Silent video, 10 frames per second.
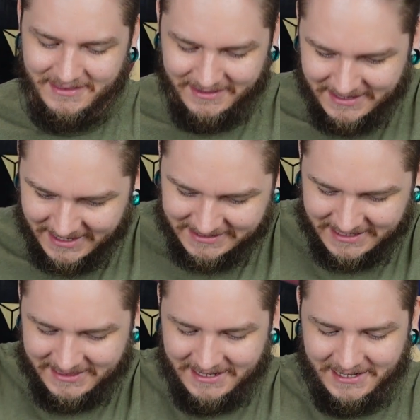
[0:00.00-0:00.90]
Yes,
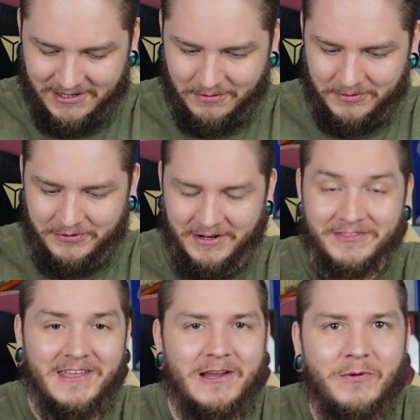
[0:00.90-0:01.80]
I think I know what we're doing. I
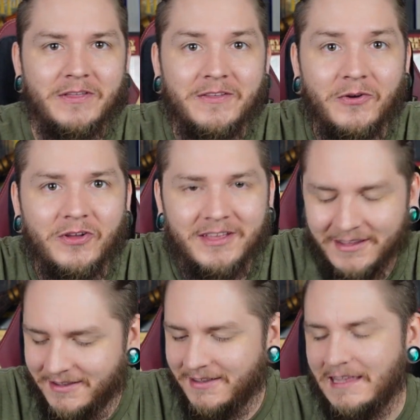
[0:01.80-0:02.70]
think
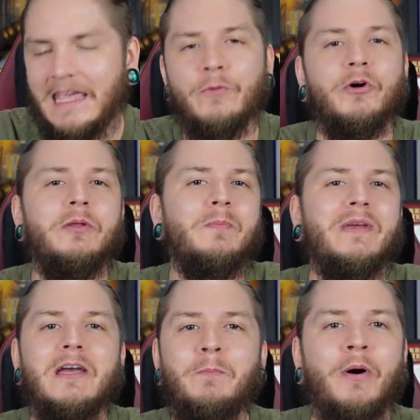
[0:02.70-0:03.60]
it wouldn't
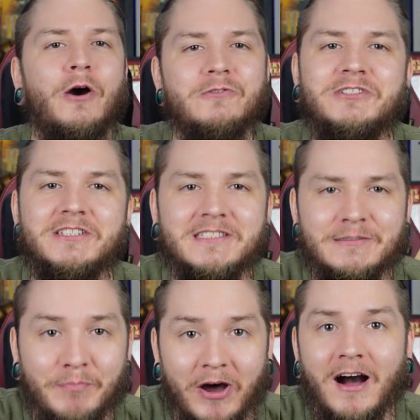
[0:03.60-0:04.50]
be a potions
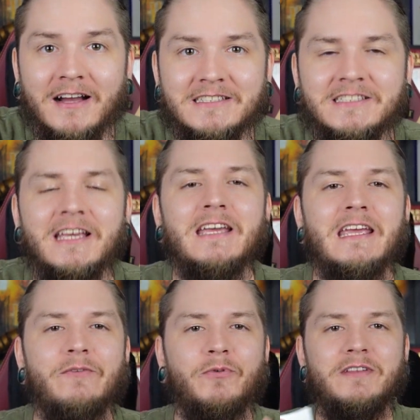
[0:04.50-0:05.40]
box
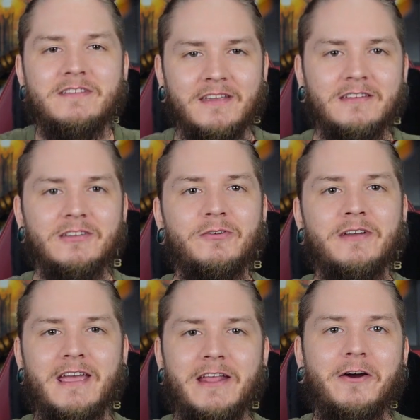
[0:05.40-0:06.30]
if we didn't
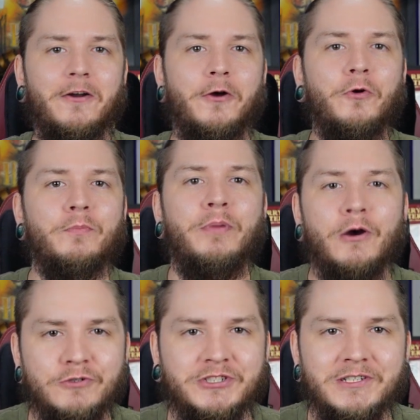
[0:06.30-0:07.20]
create our own
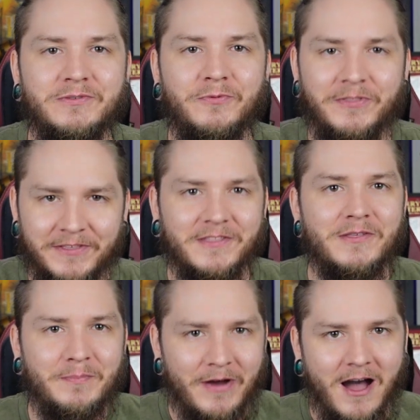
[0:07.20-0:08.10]
potion within
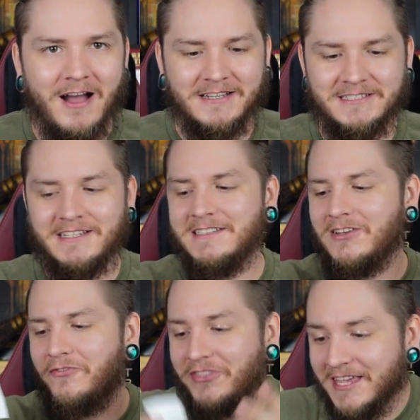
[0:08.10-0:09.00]
the box.
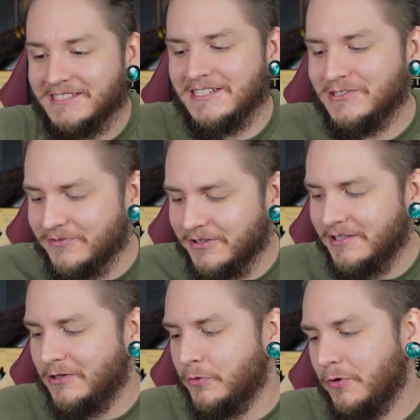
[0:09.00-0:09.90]
So this is
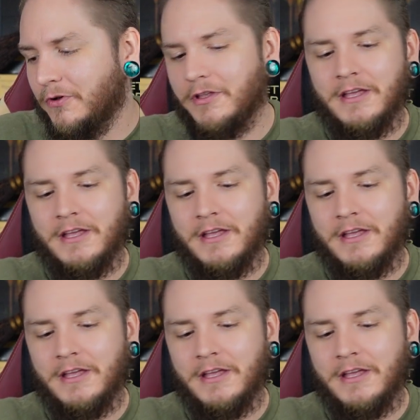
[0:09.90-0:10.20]
really cool.